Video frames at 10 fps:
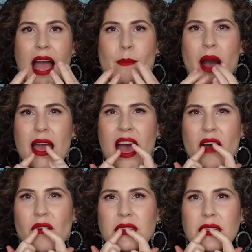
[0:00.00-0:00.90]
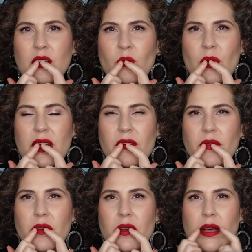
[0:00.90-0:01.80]
I might have a little bit of
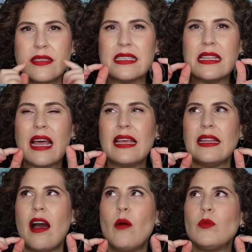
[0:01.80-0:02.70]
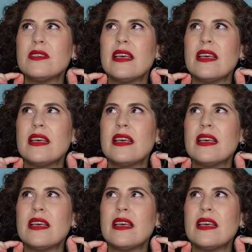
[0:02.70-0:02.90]
slightly, almost